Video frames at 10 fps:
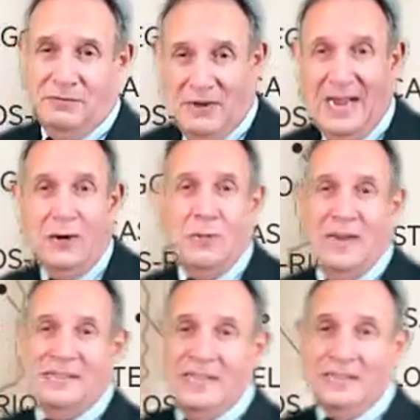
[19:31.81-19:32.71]
drier
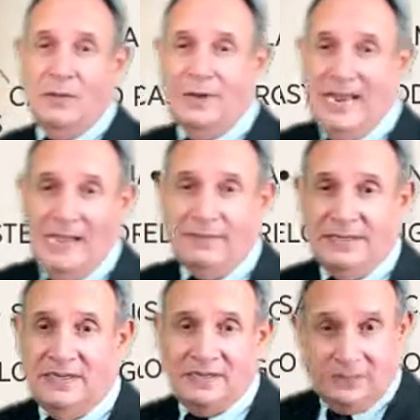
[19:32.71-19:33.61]
wines that they would have
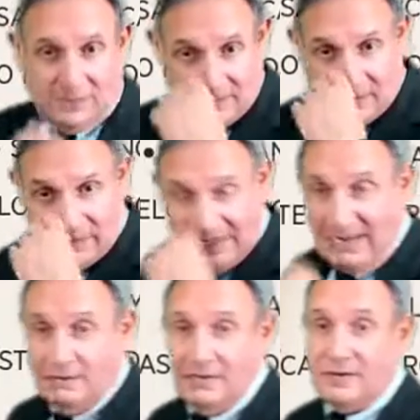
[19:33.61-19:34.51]
on this cruise.
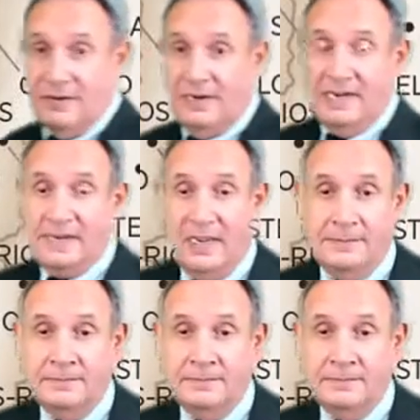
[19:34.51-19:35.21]
Okay, let's go to the next slide.